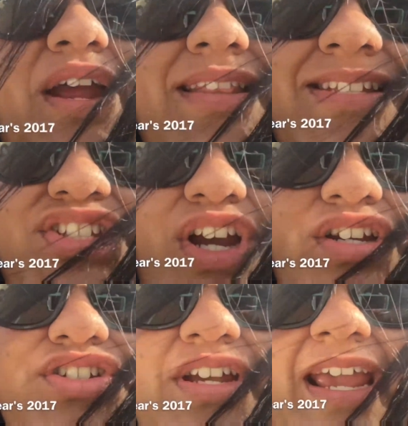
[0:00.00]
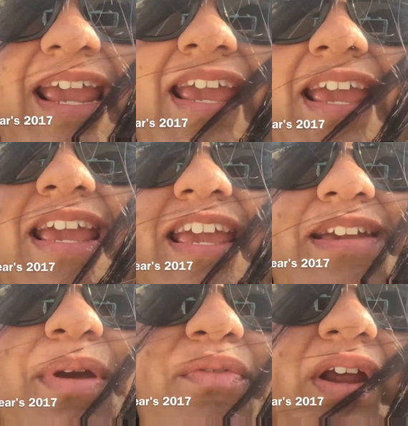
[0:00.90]
we're at the Charger
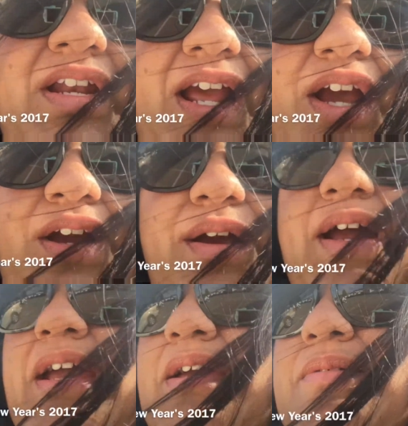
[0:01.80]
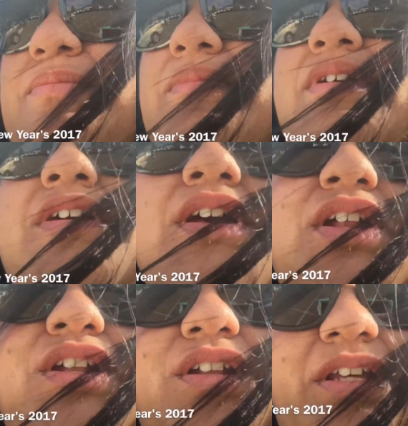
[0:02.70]
game. Right now I am
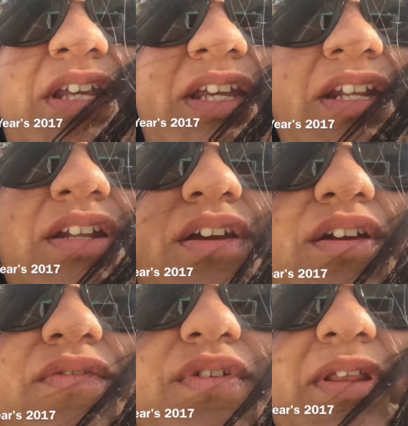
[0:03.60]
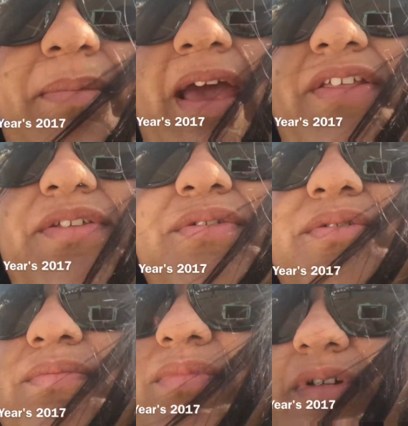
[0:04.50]
looking for the
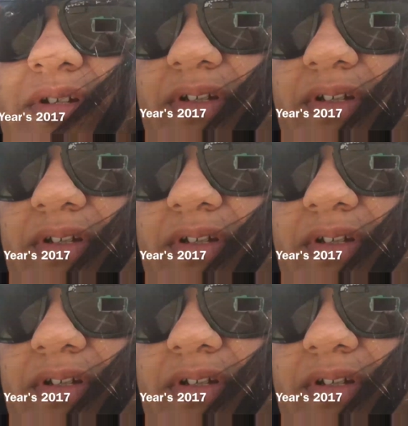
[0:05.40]
bathroom